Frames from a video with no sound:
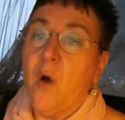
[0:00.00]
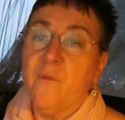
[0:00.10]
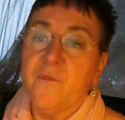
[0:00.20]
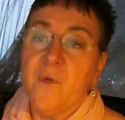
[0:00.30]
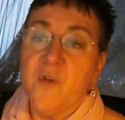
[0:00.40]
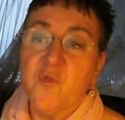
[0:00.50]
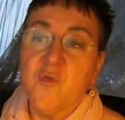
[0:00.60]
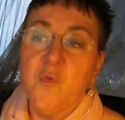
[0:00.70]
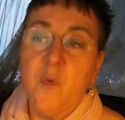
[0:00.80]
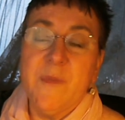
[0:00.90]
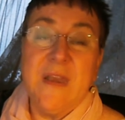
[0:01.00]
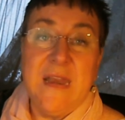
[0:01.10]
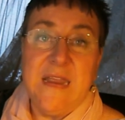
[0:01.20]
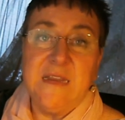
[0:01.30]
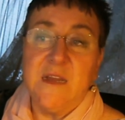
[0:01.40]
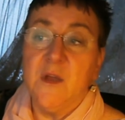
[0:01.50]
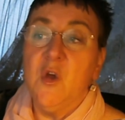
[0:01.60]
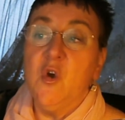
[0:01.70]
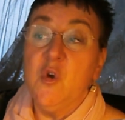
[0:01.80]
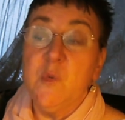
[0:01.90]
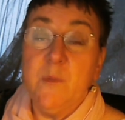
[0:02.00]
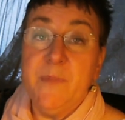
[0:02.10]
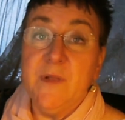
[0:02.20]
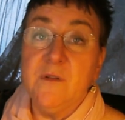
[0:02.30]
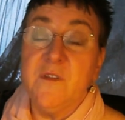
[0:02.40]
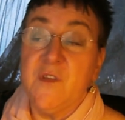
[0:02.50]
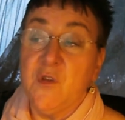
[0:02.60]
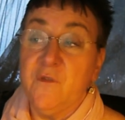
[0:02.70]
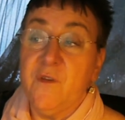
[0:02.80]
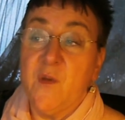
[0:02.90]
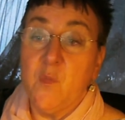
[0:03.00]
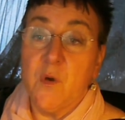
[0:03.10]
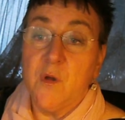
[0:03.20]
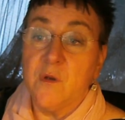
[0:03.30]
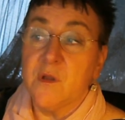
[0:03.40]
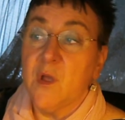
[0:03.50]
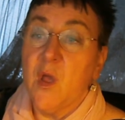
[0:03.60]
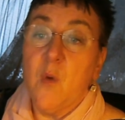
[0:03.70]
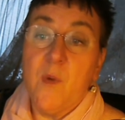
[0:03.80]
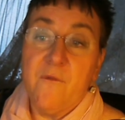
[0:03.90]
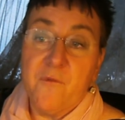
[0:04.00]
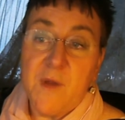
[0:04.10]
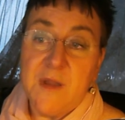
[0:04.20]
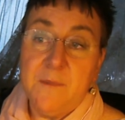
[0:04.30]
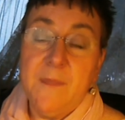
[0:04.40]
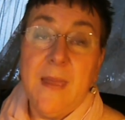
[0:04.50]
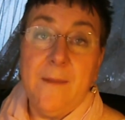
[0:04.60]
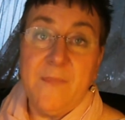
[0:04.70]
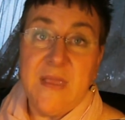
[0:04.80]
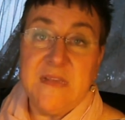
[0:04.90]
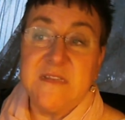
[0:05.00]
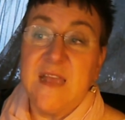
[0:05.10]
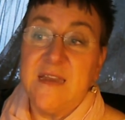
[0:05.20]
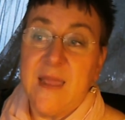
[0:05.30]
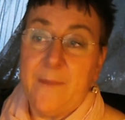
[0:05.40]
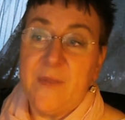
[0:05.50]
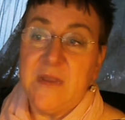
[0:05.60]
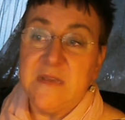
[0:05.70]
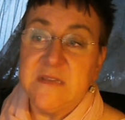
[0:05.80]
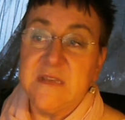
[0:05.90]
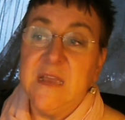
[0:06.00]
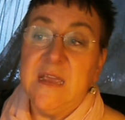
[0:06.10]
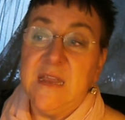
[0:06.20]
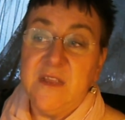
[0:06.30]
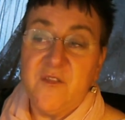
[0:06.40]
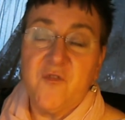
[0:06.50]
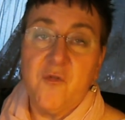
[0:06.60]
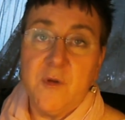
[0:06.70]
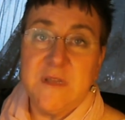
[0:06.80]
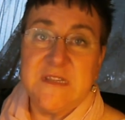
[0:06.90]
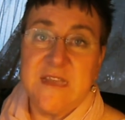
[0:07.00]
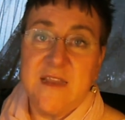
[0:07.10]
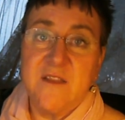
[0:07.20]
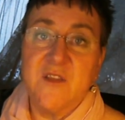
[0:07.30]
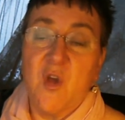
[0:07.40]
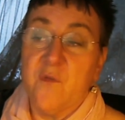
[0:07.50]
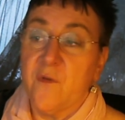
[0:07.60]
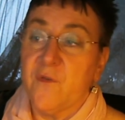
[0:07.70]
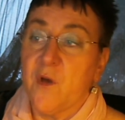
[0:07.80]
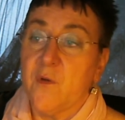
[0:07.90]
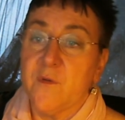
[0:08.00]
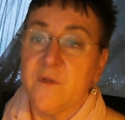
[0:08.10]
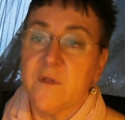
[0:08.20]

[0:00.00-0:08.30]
of a true woman leader who will build the unified world where freedom, peace, and happiness in its truest sense overflows.